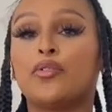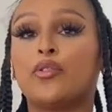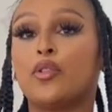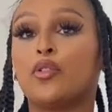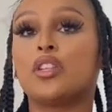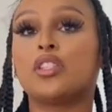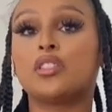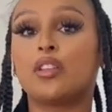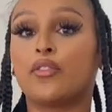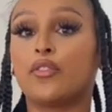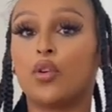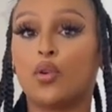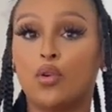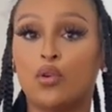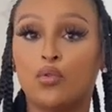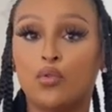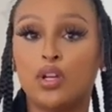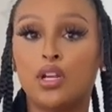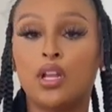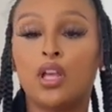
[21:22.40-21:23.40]
with all this stuff going
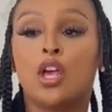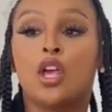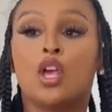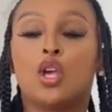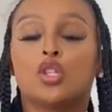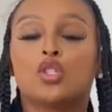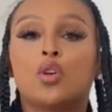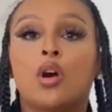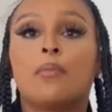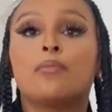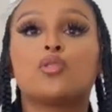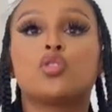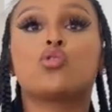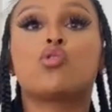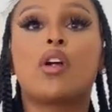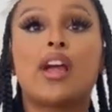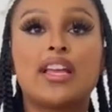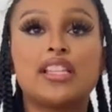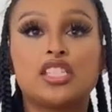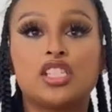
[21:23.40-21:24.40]
on. So I'm
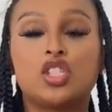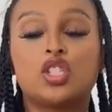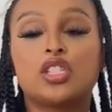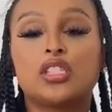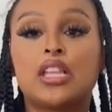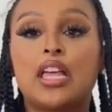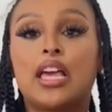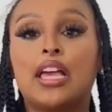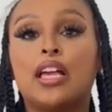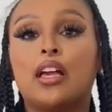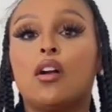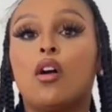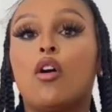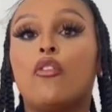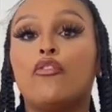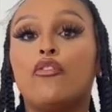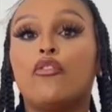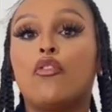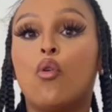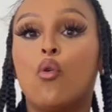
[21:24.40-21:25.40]
trying to just like
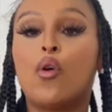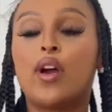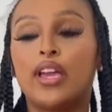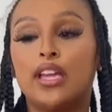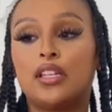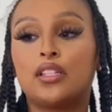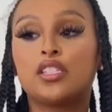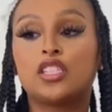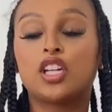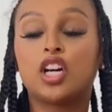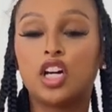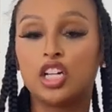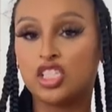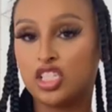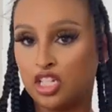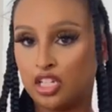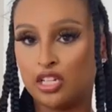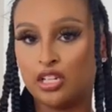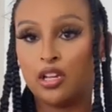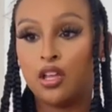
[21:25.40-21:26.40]
avoid
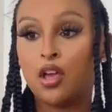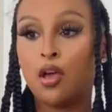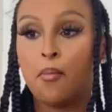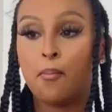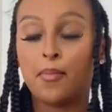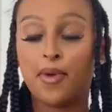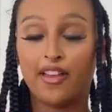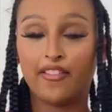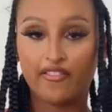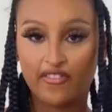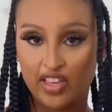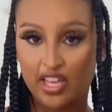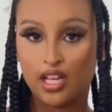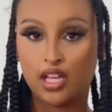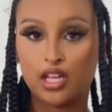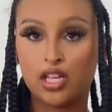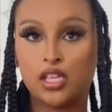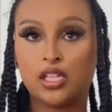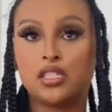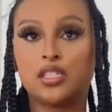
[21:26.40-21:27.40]
touching my
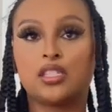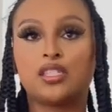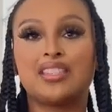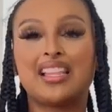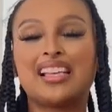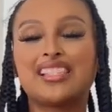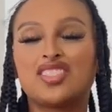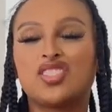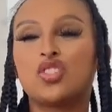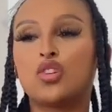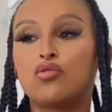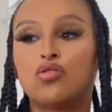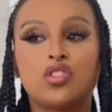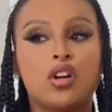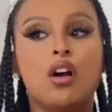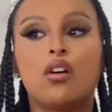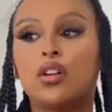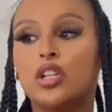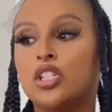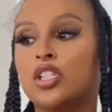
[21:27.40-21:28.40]
fingers. That's so
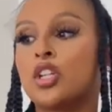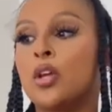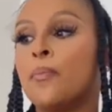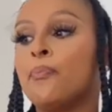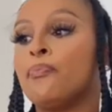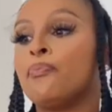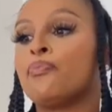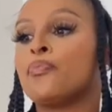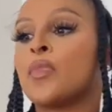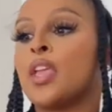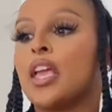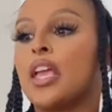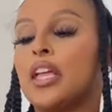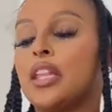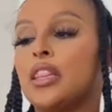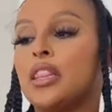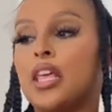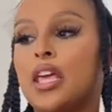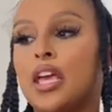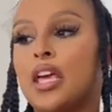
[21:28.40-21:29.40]
childish.
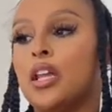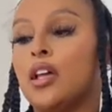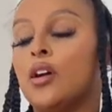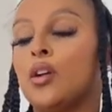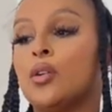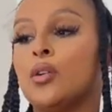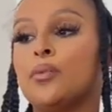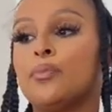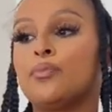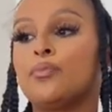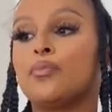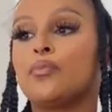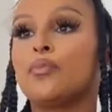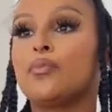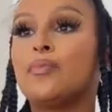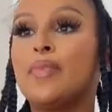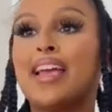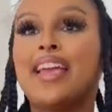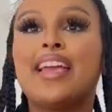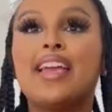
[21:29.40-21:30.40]
And then um,
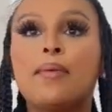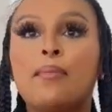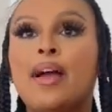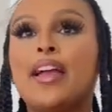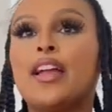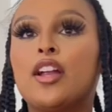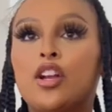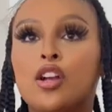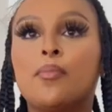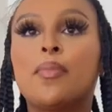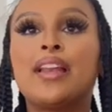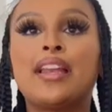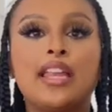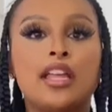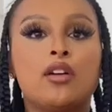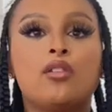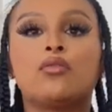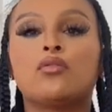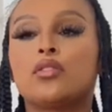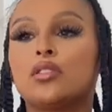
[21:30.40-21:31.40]
my, my hair and my
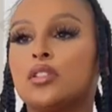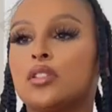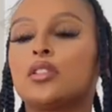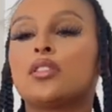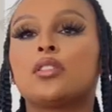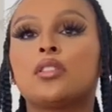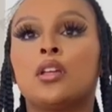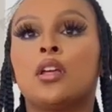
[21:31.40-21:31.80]
nails,